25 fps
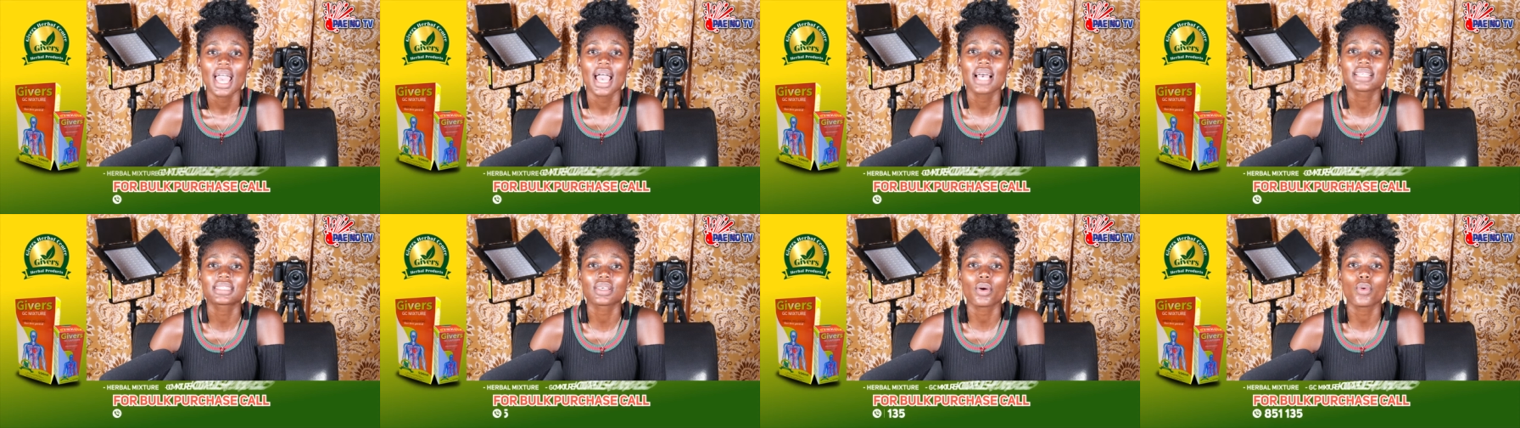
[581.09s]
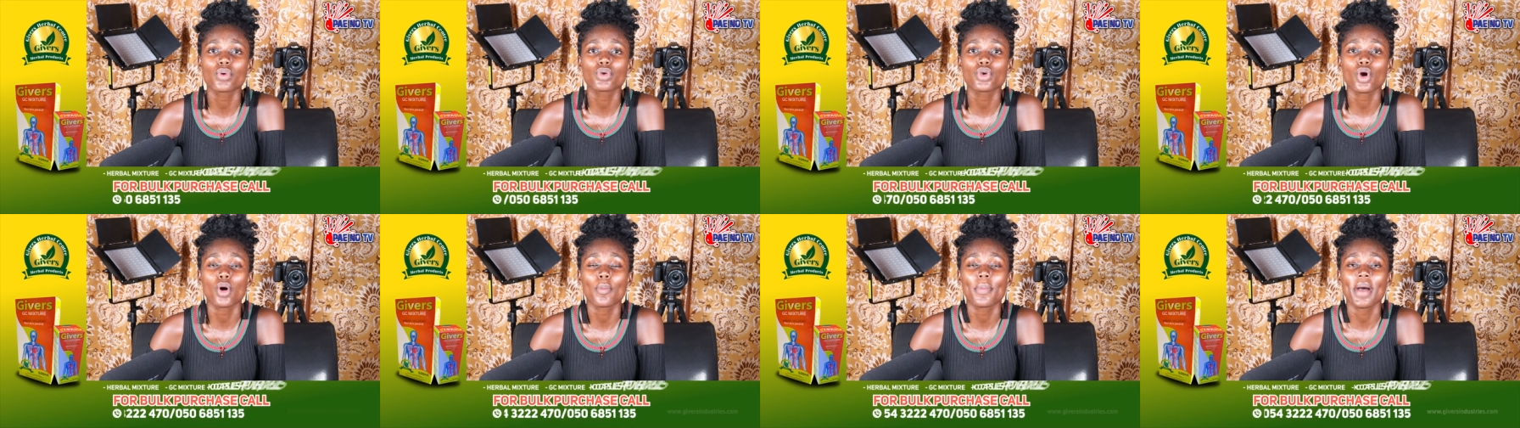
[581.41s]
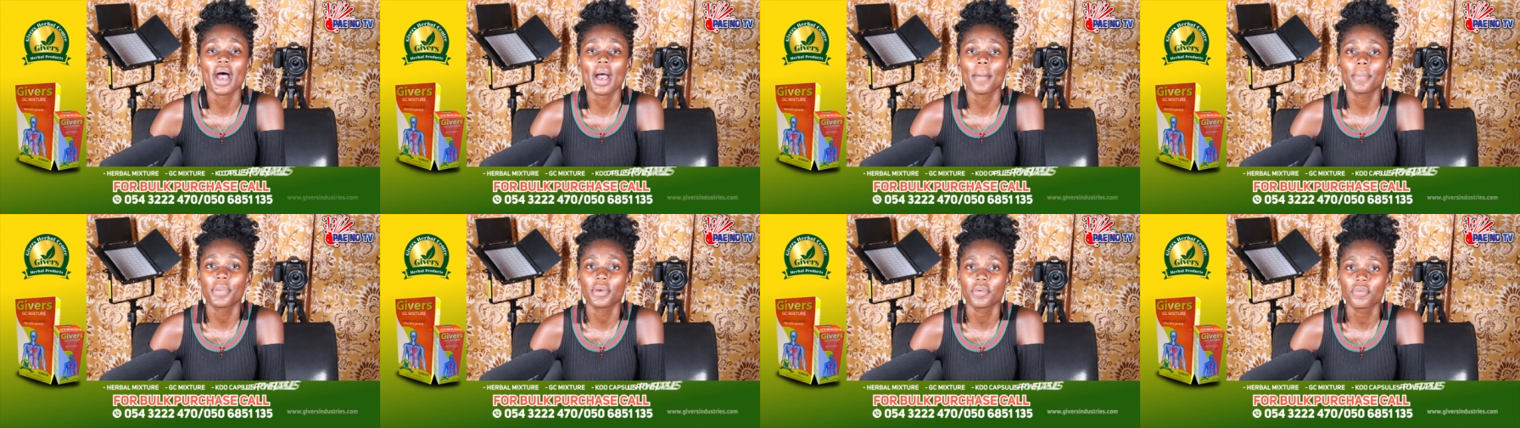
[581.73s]
As we your
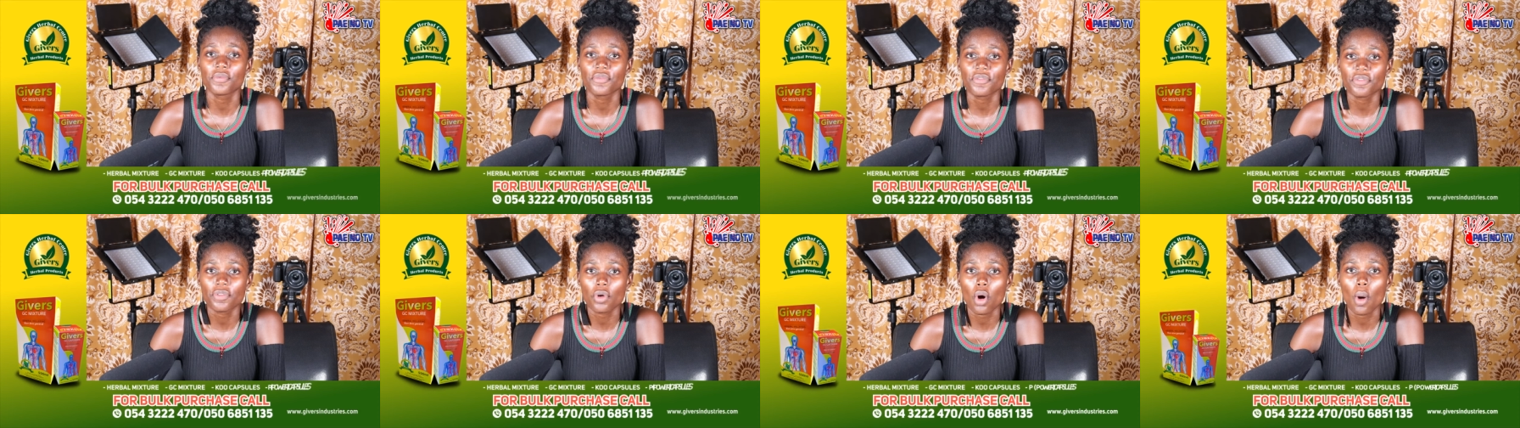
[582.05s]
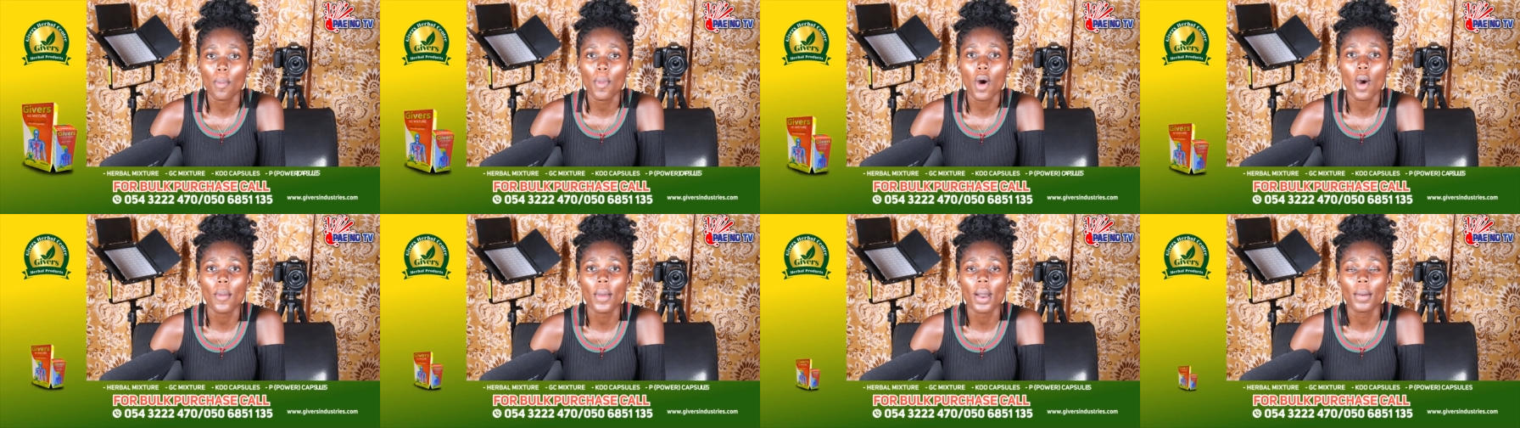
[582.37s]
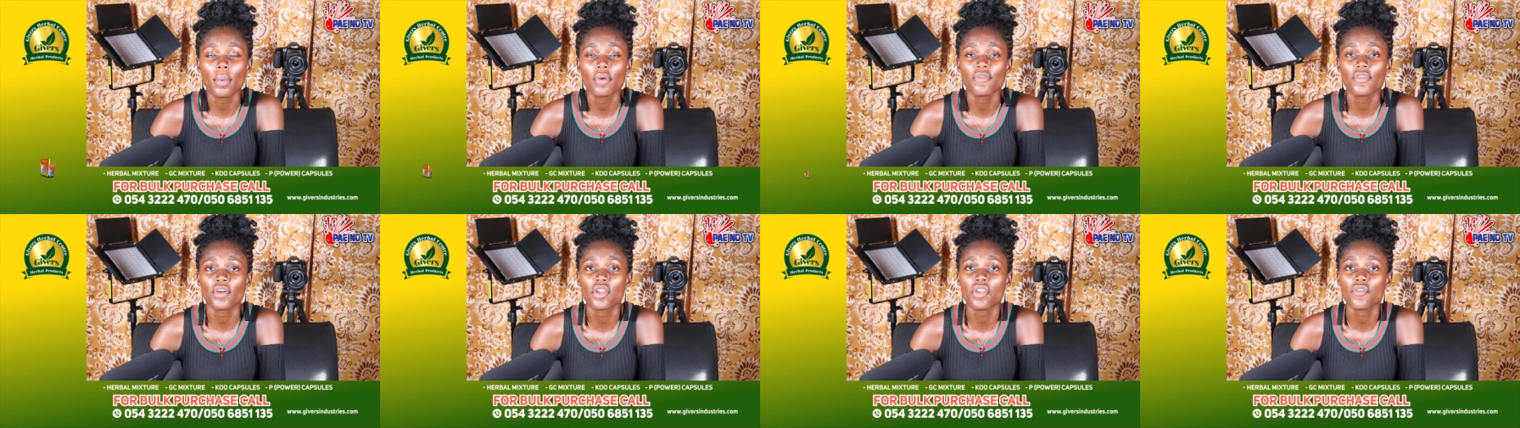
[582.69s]
bar pay for. But
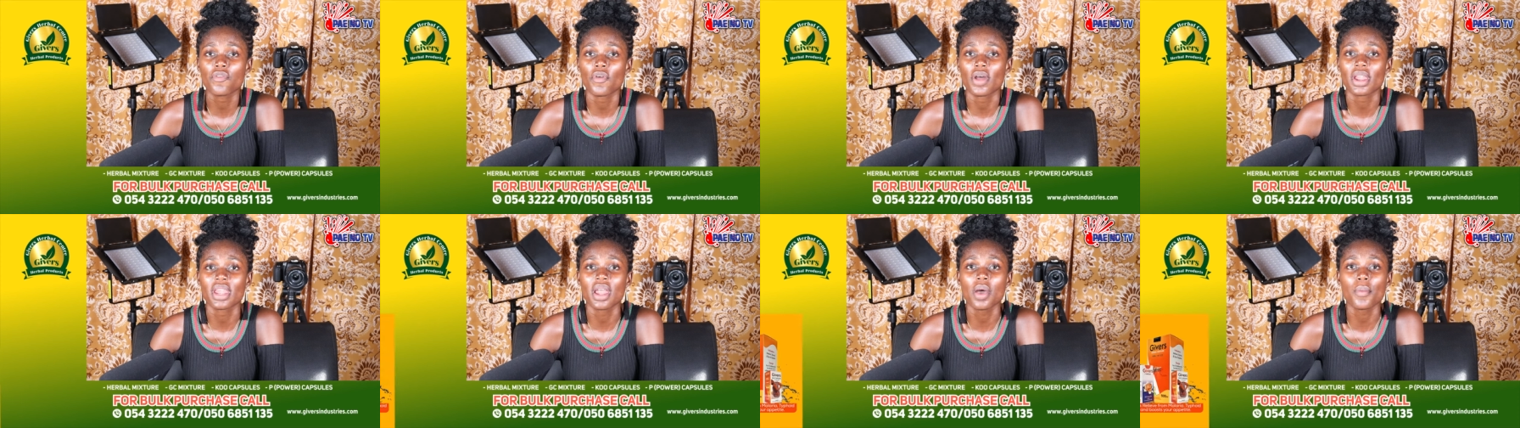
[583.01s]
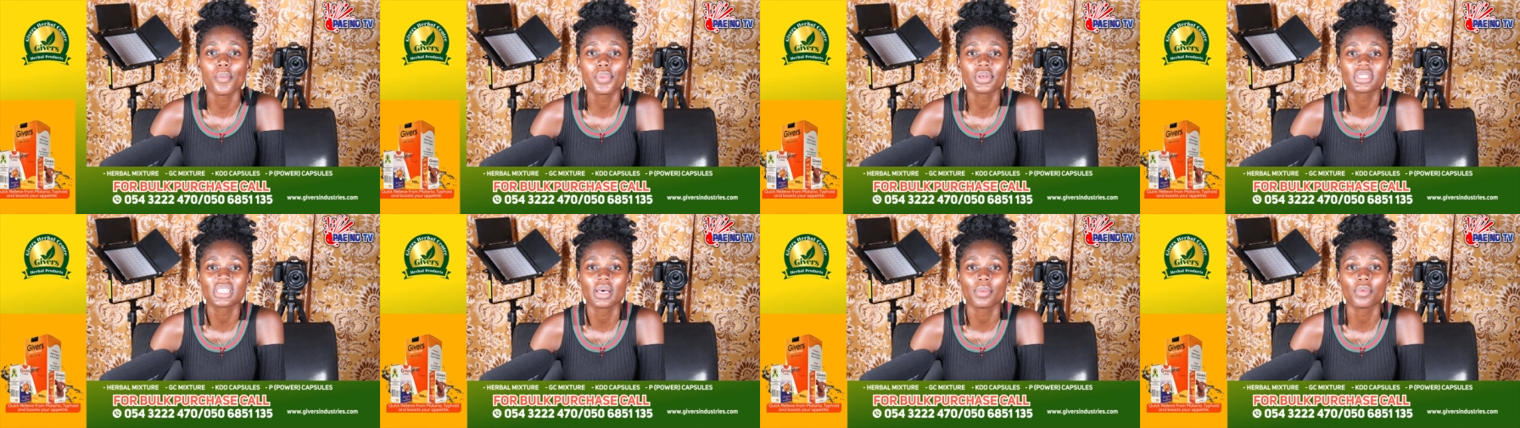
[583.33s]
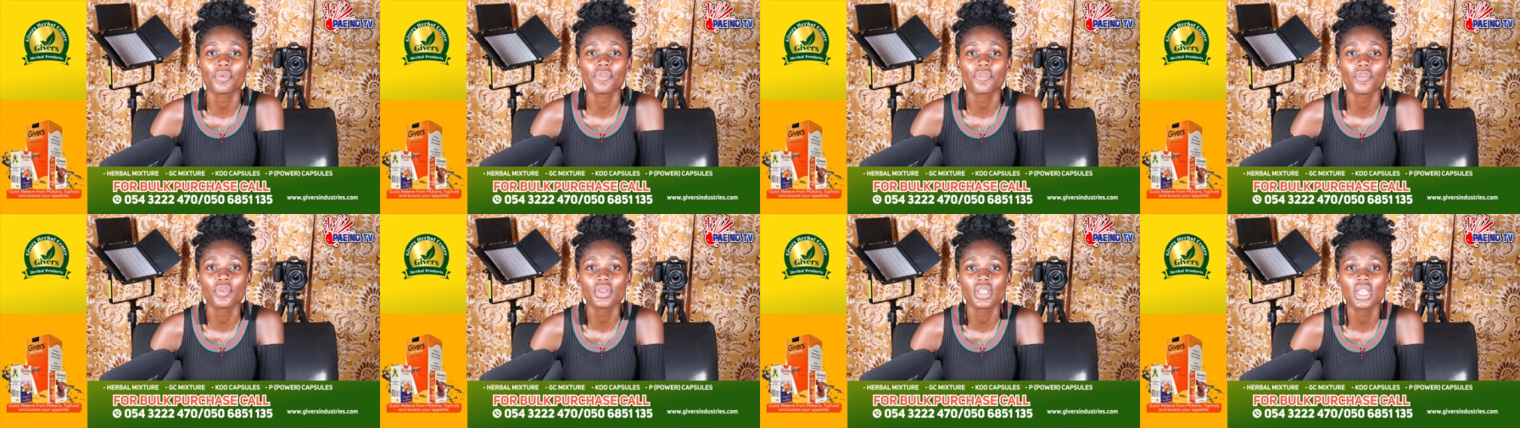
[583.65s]
my phone. for
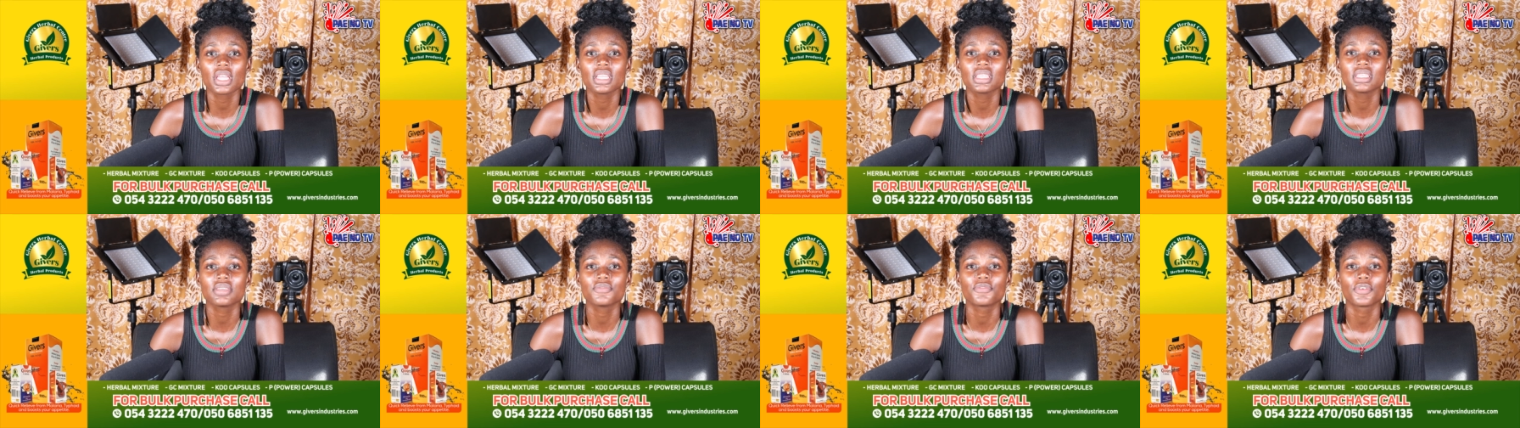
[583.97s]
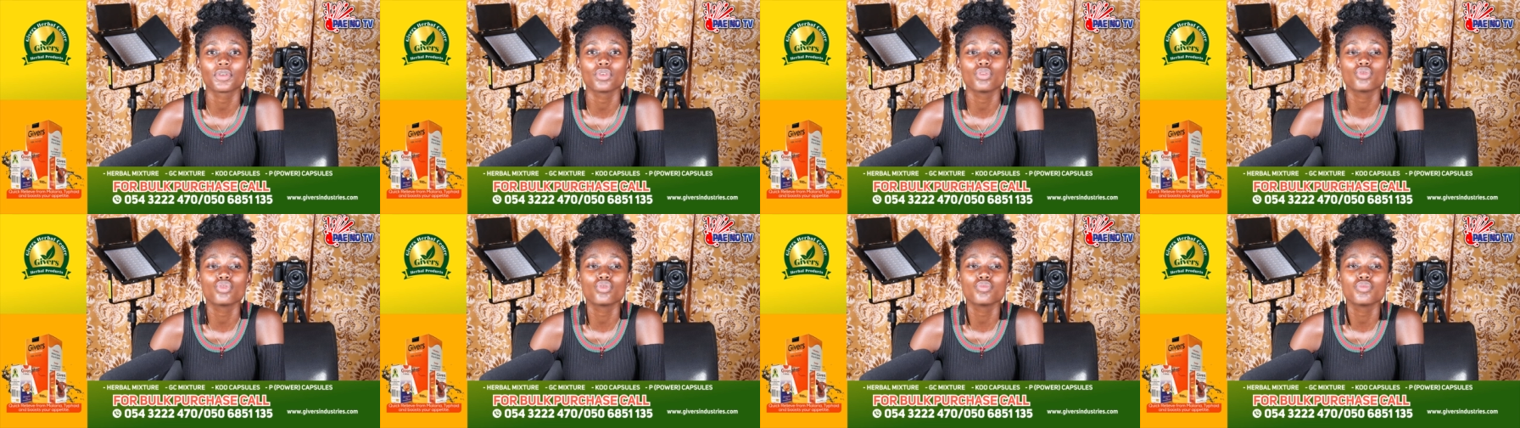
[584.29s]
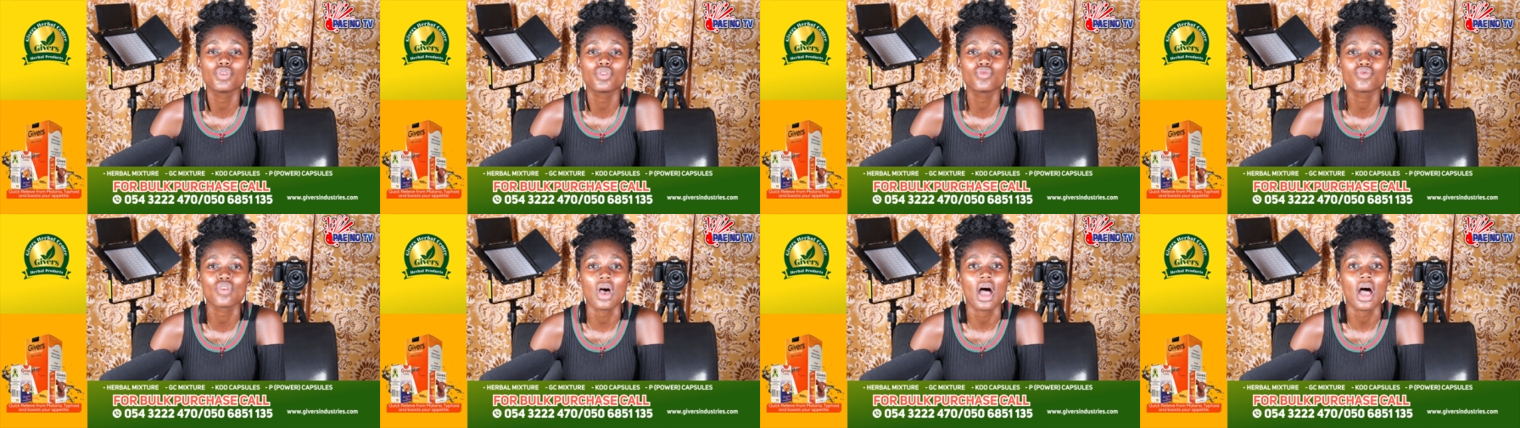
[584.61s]
Nampusa before you didn't feel to me.